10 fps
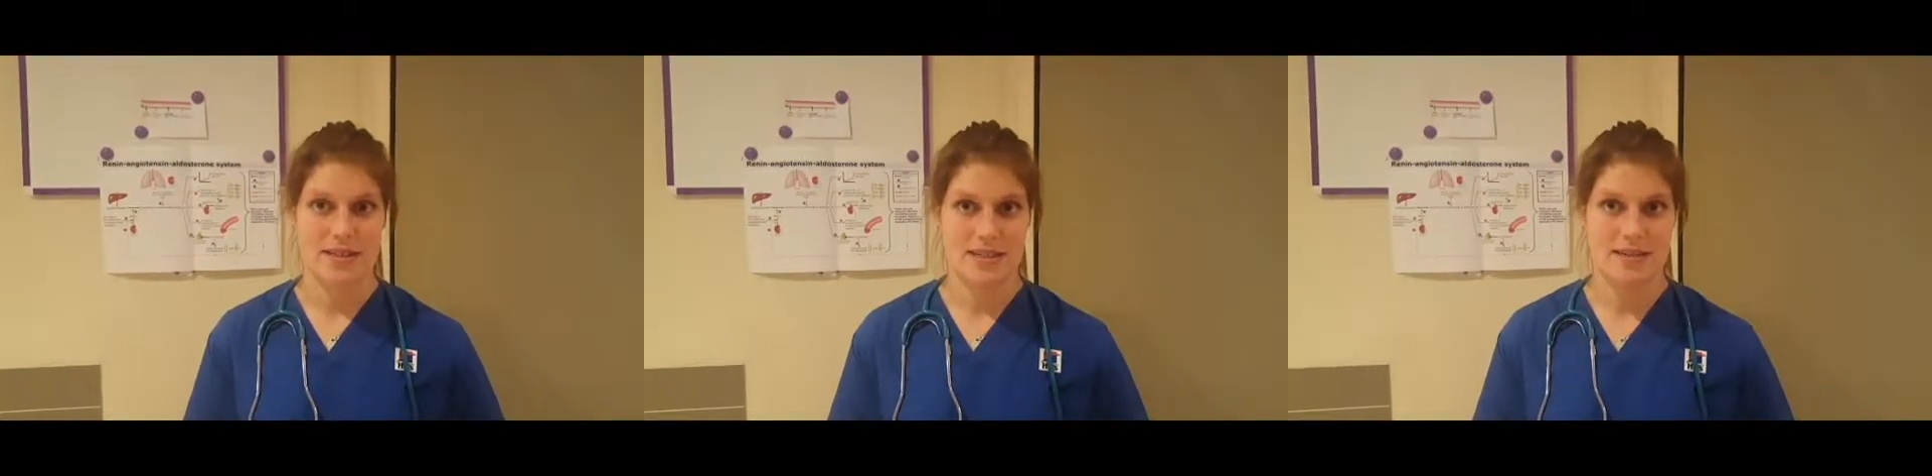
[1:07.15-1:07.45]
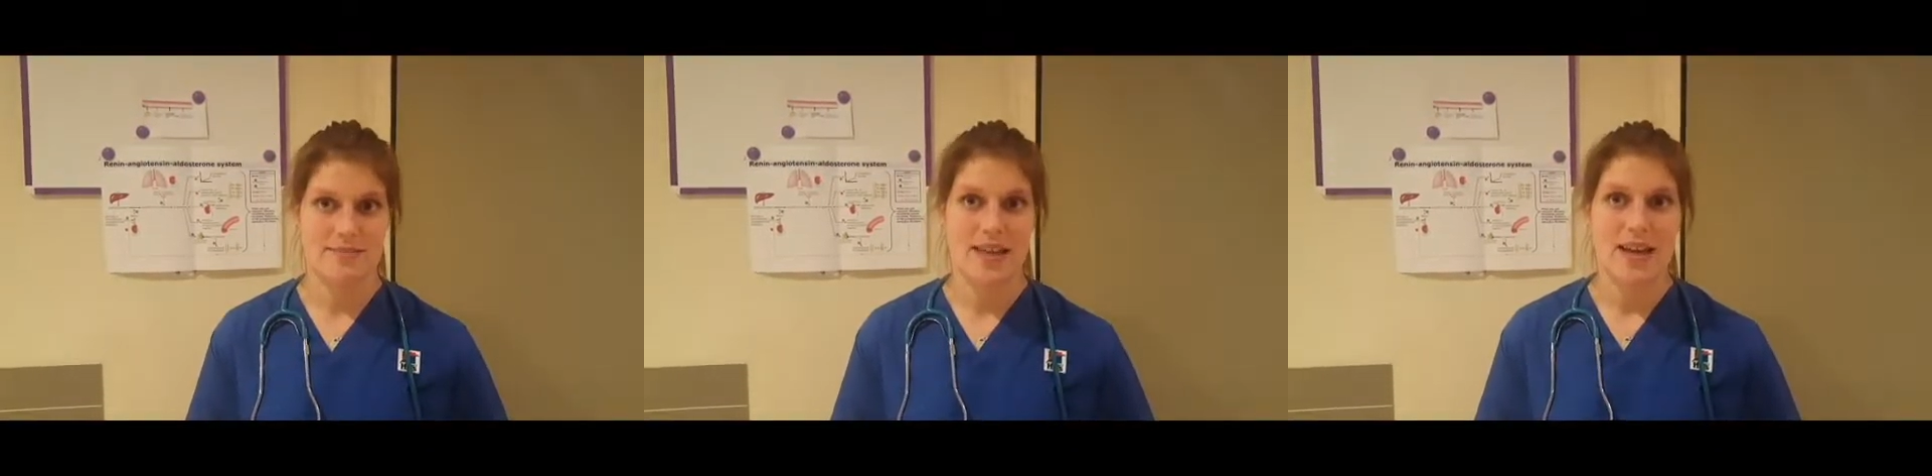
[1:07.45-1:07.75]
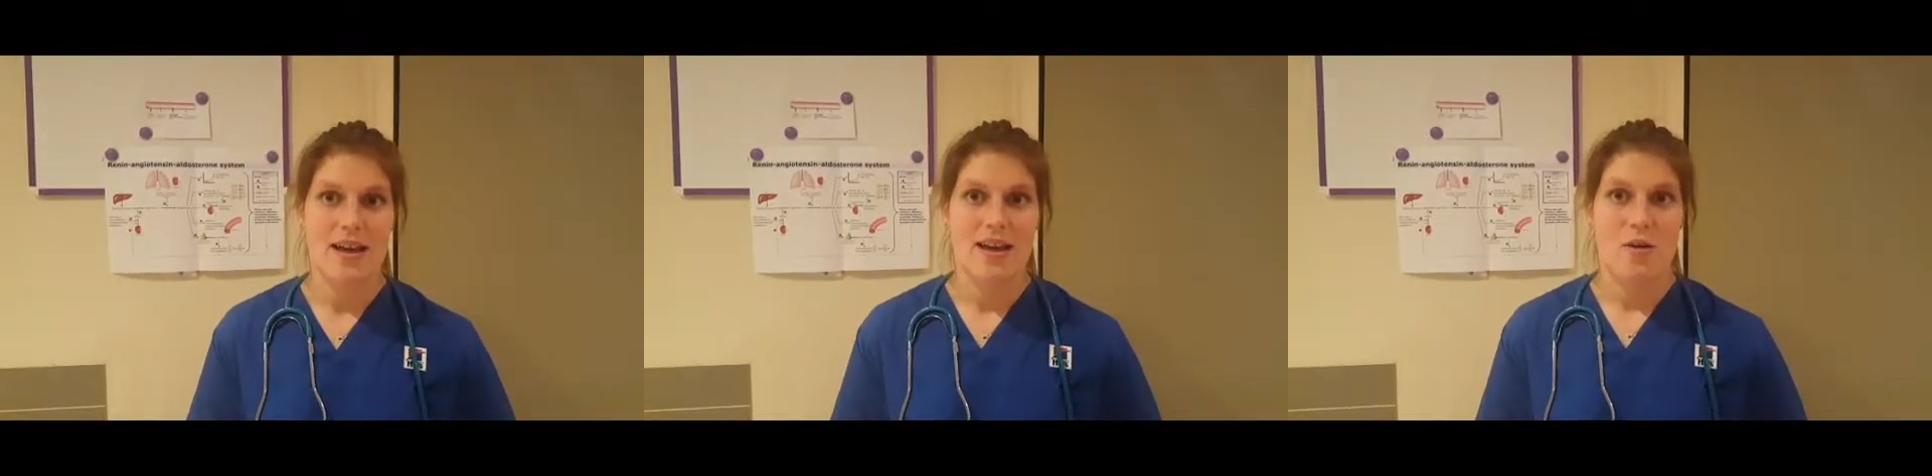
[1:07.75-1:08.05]
system,
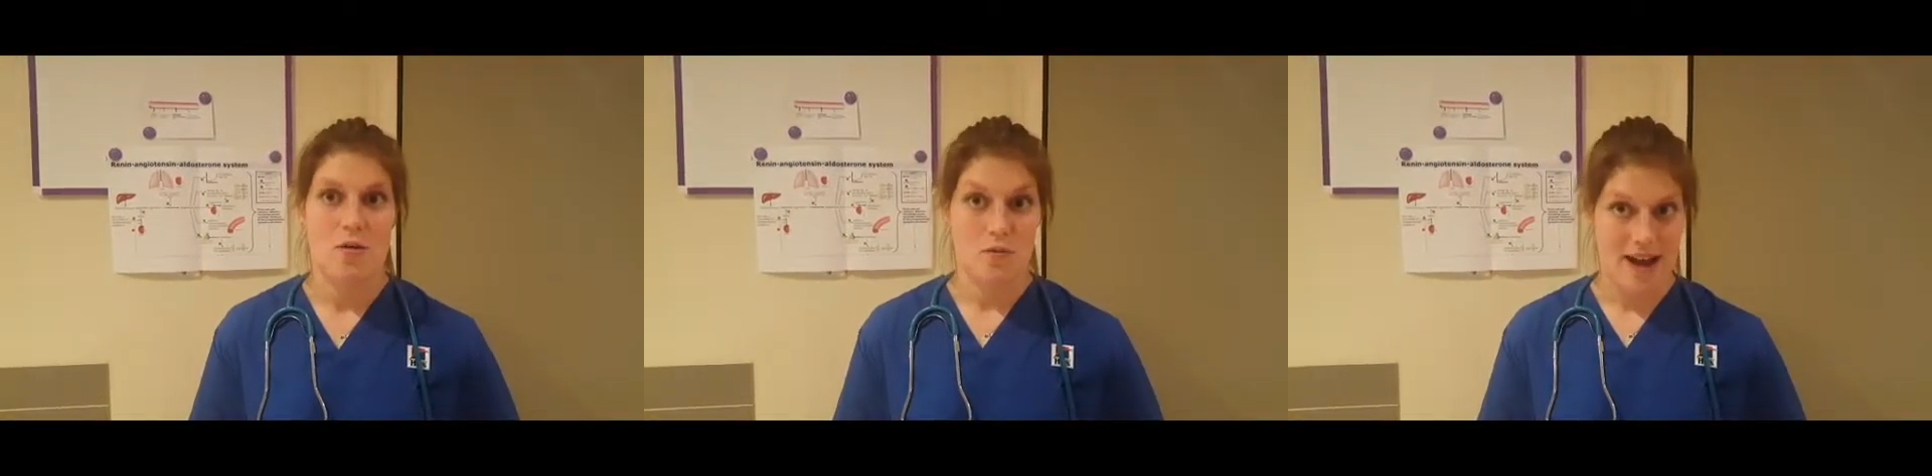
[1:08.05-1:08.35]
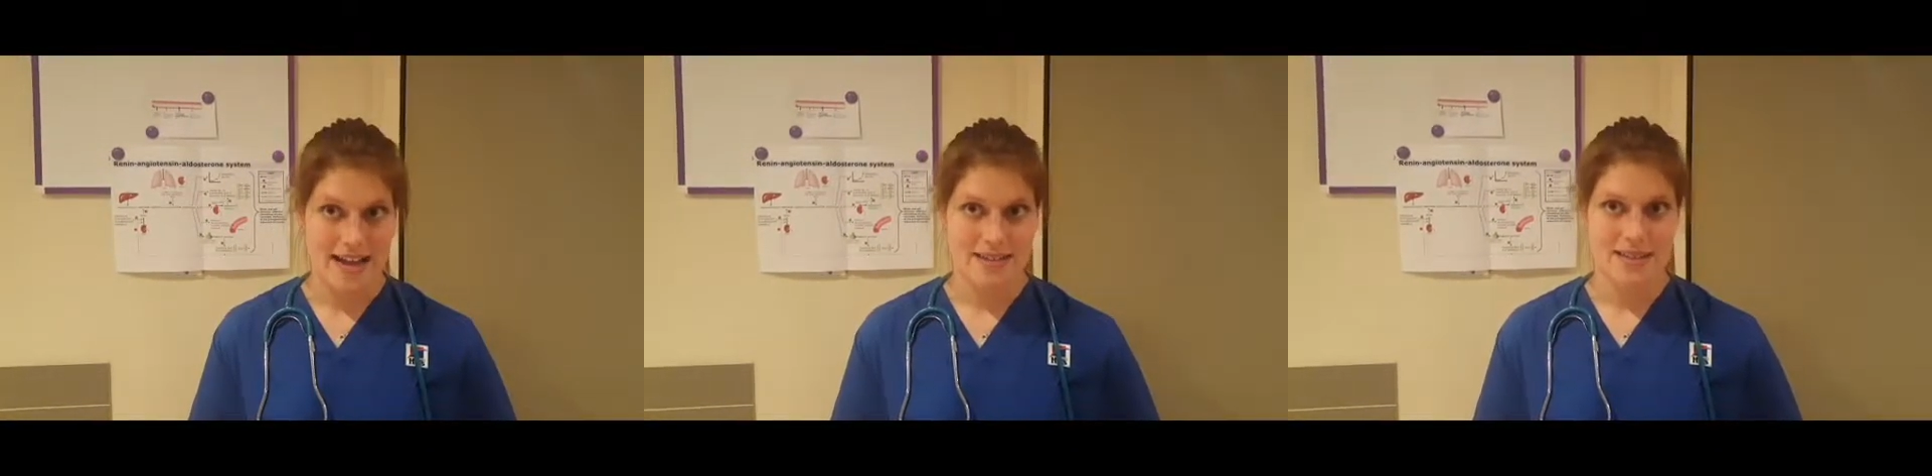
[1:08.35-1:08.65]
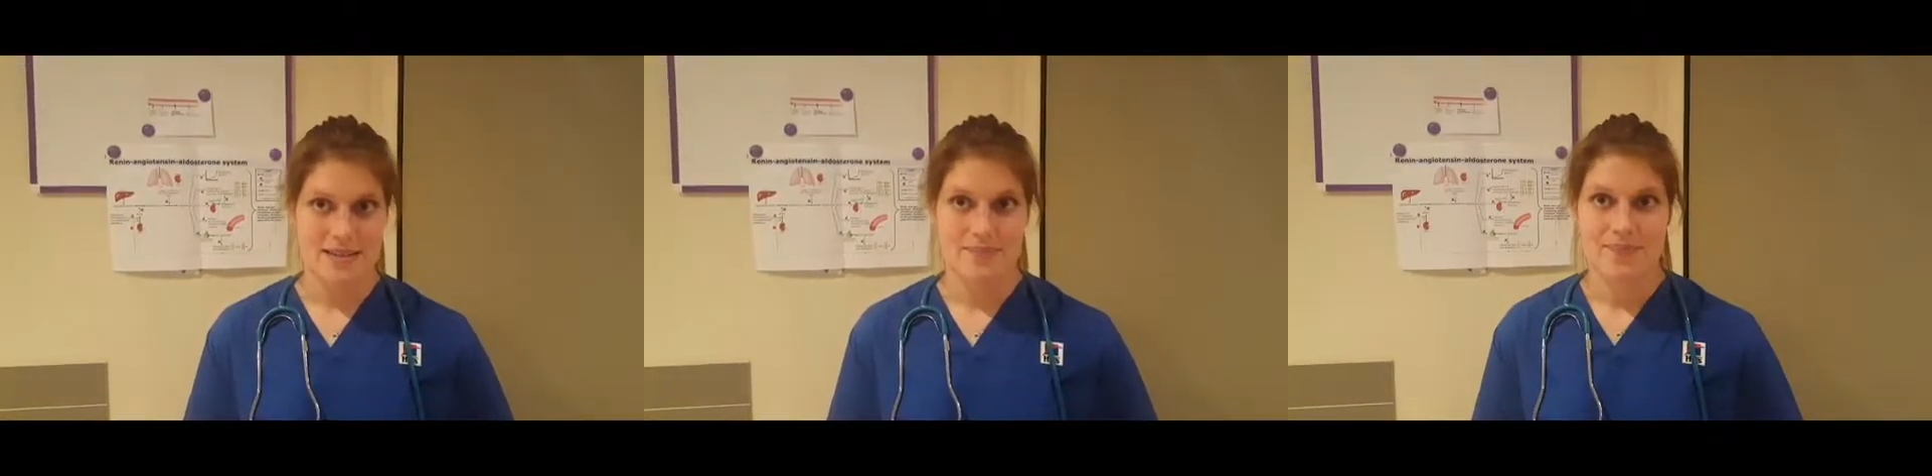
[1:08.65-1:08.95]
or
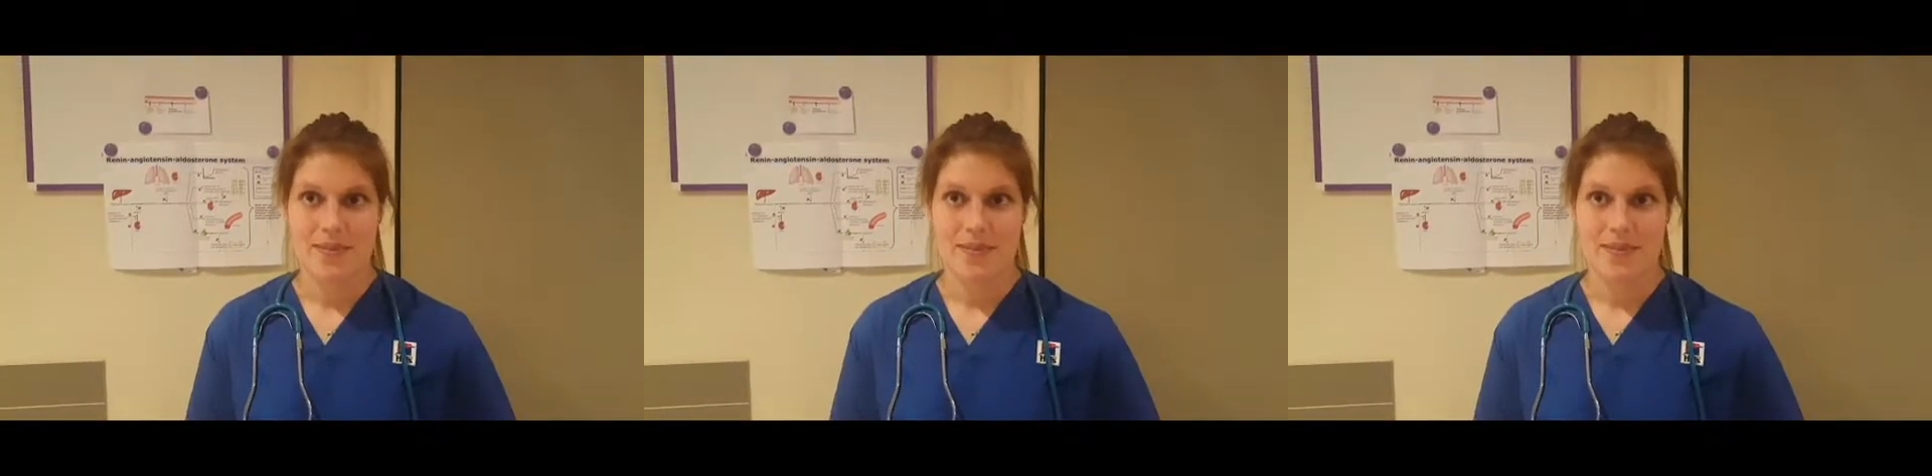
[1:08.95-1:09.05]
RAS.